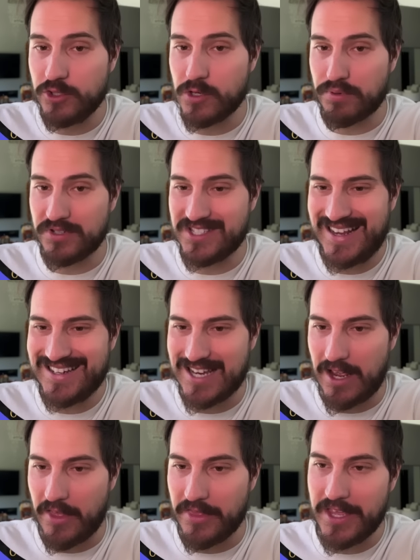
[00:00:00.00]
to
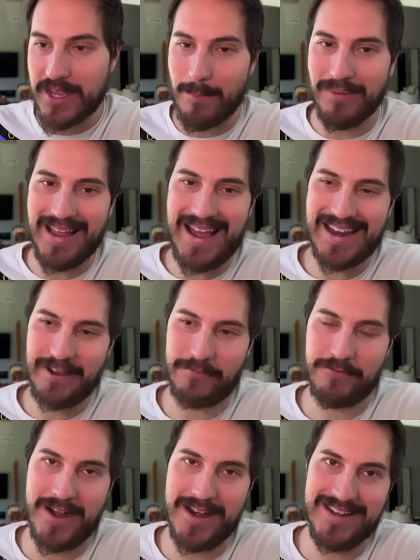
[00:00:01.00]
present the Black
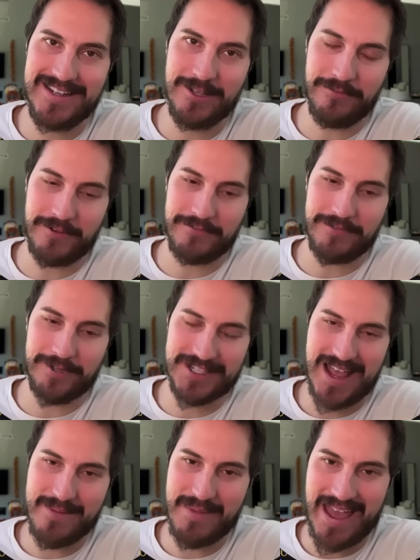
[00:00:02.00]
Friday deal for the
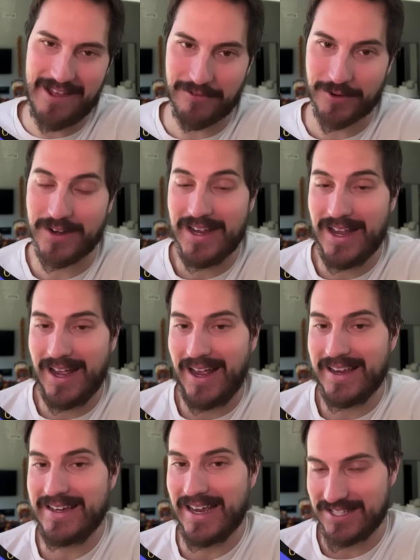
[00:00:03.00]
first time ever.
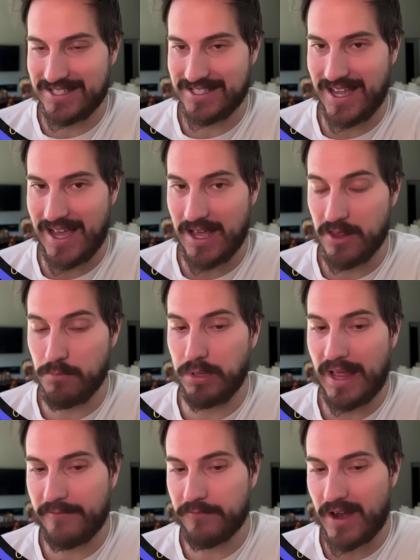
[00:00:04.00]
Yes, the
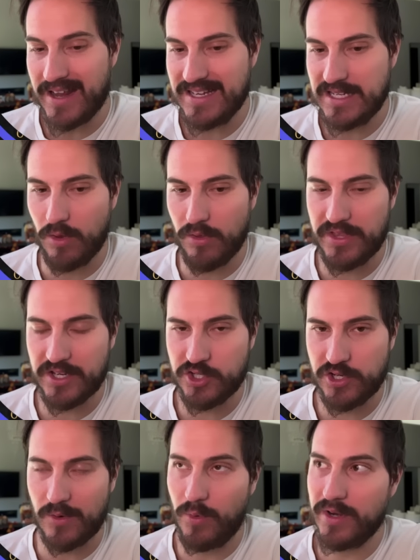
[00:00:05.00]
Black Friday deal
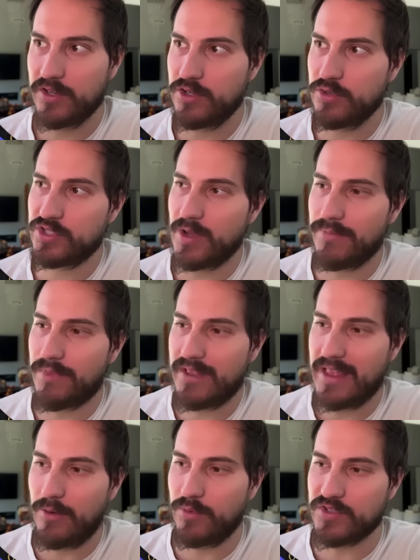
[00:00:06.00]
this year, I wanted to do
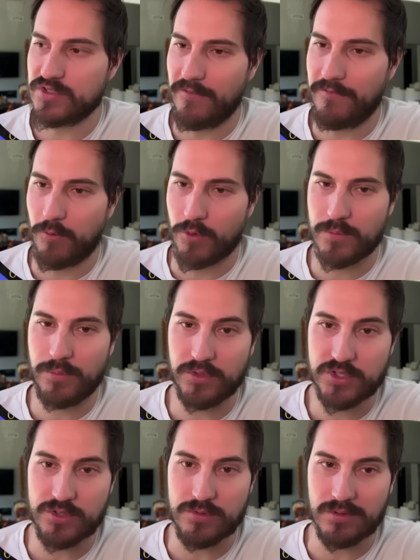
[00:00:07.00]
something that was
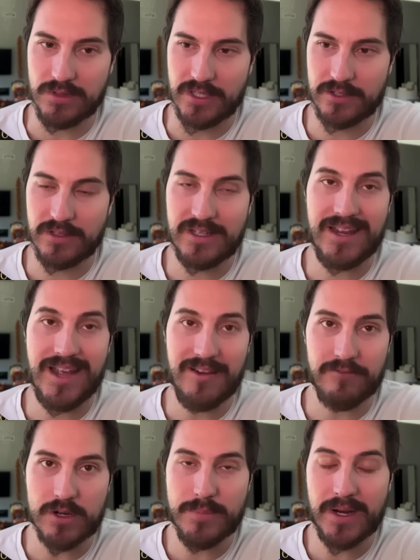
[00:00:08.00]
affordable to literally
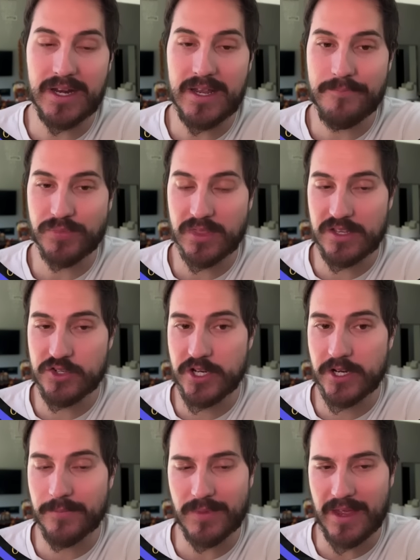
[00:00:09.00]
everybody this
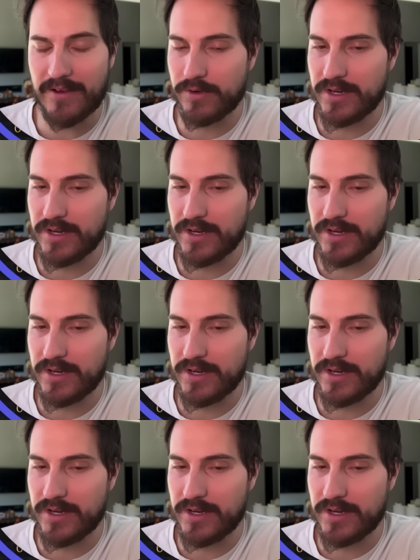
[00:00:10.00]
year. Every